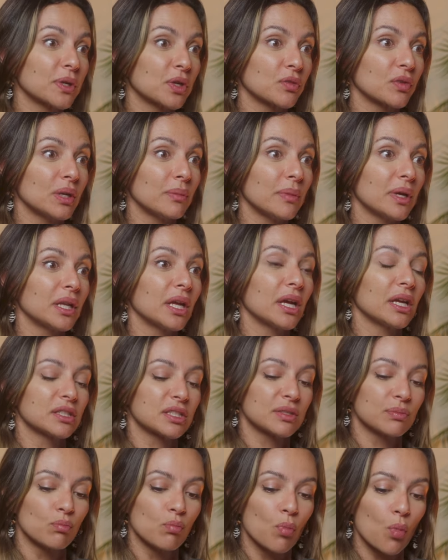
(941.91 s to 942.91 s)
agreement,
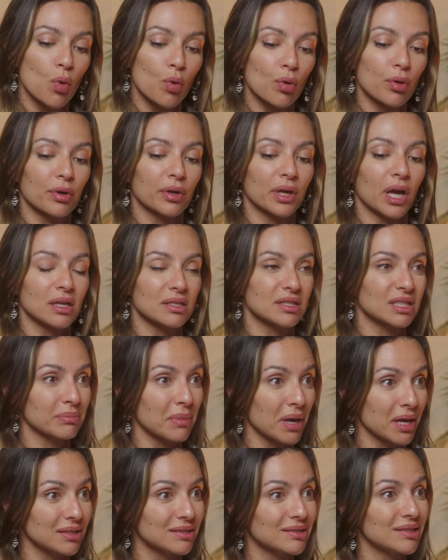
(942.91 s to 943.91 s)
it's more
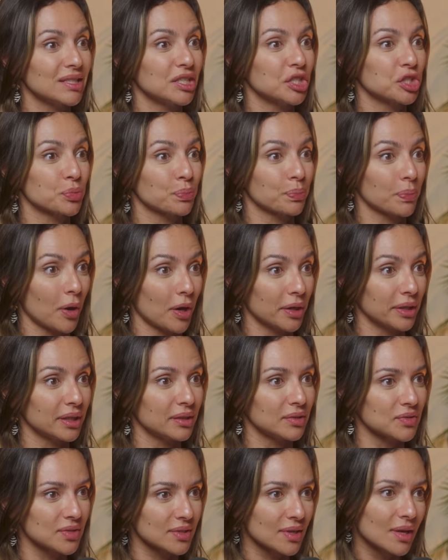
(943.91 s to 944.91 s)
customized to each
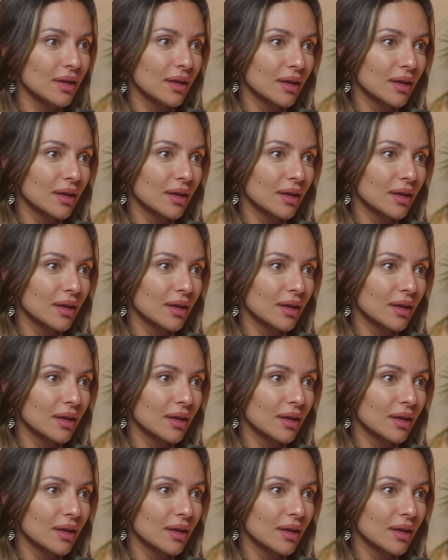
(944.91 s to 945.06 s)
party's